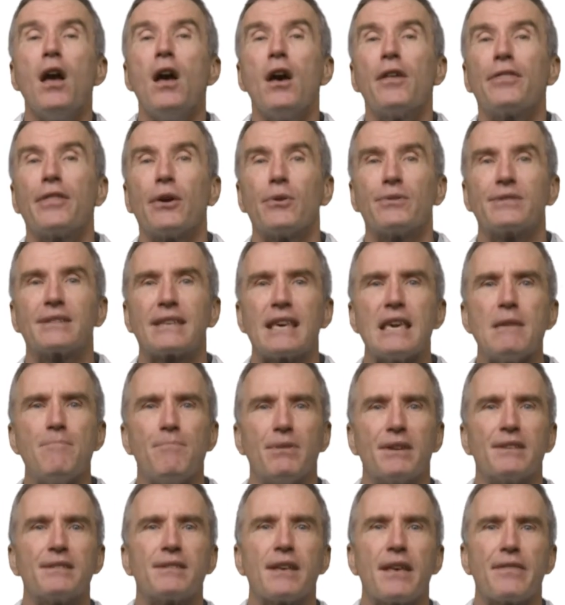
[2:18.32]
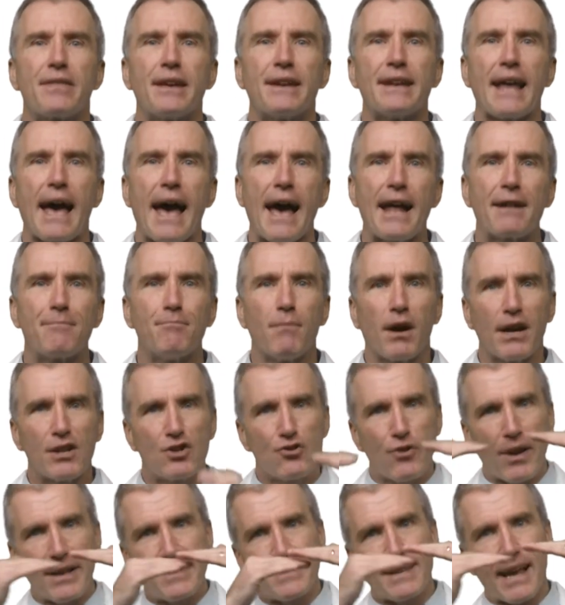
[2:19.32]
Those keepers then add my
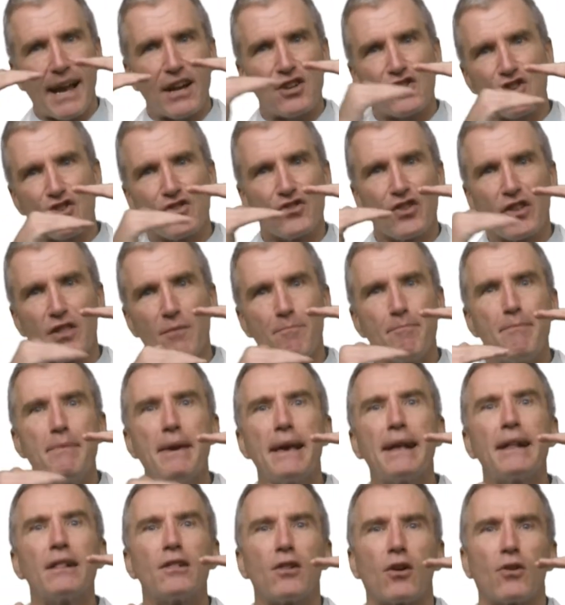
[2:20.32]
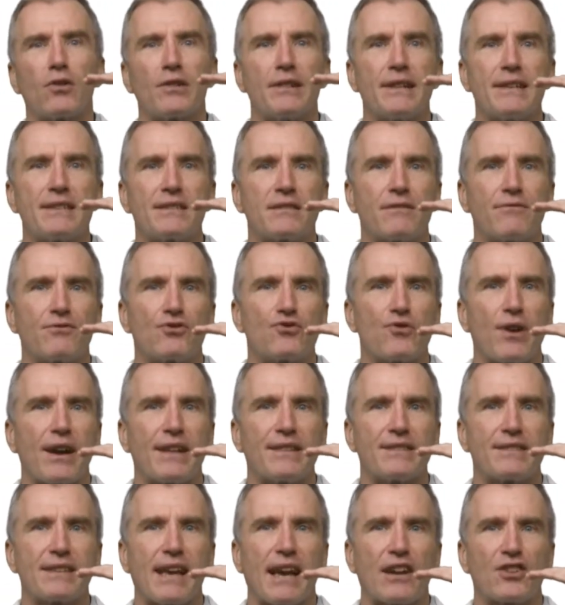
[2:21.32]
transaction to the big long list of
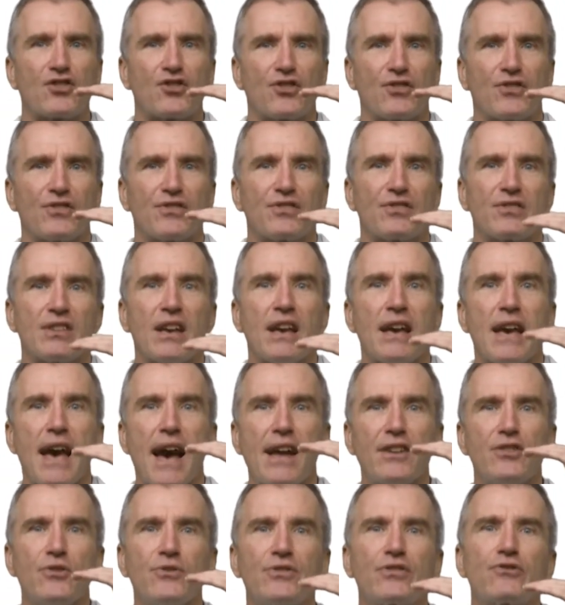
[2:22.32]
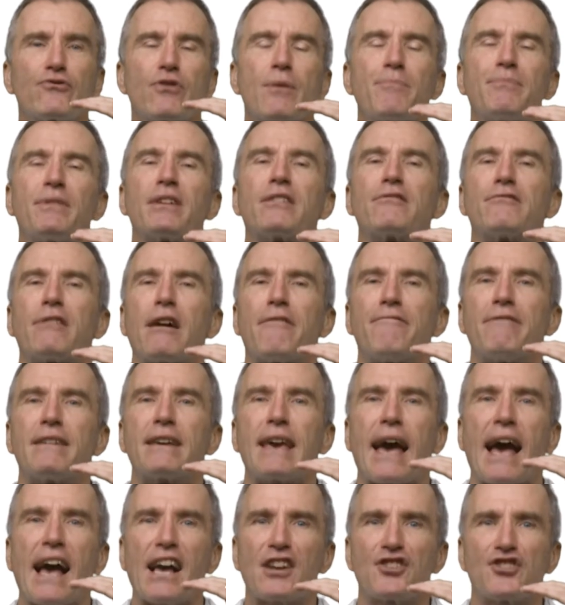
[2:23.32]
transactions and use cryptographic
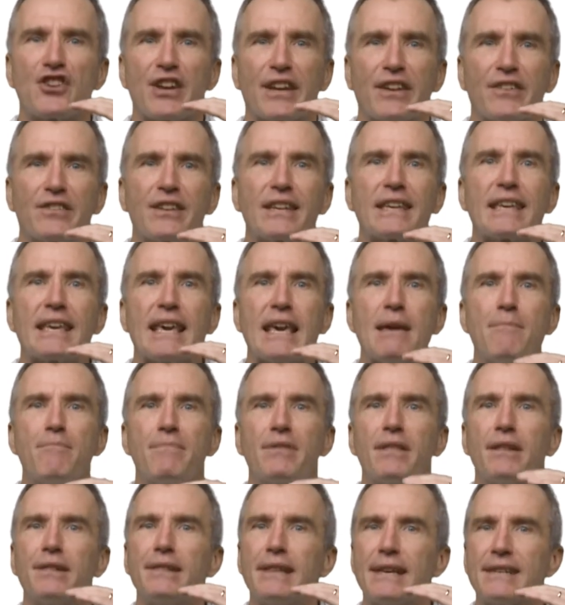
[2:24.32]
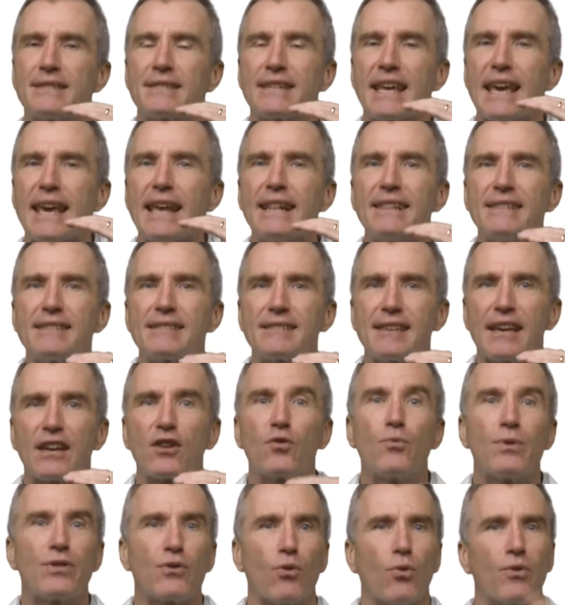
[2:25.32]
hashing to keep the list in sync
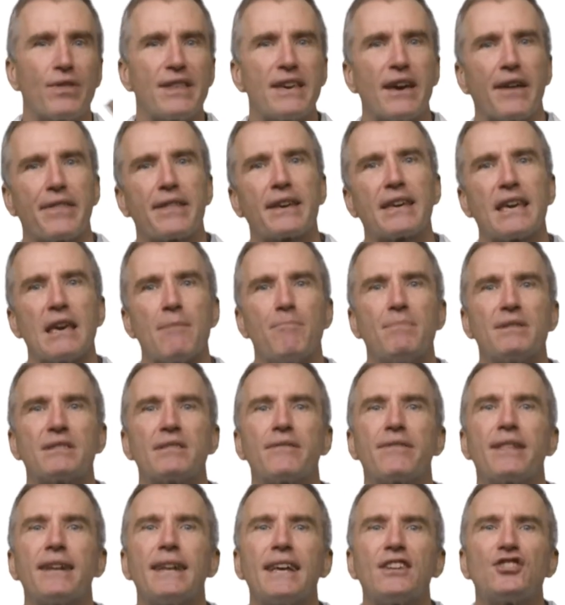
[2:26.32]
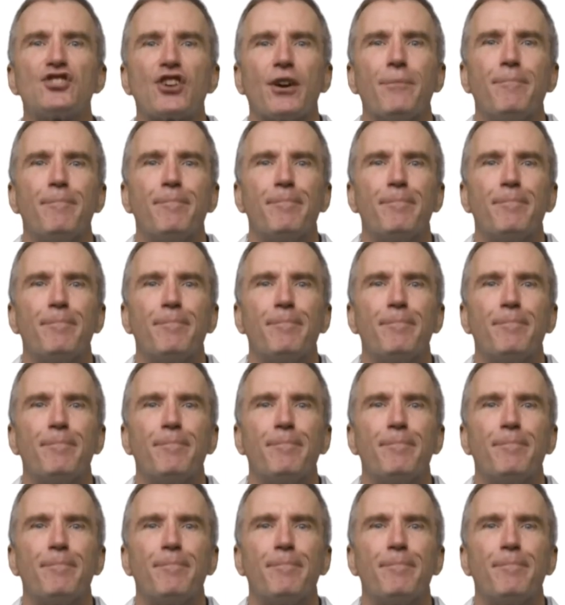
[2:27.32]
with all the other keepers of the ledger.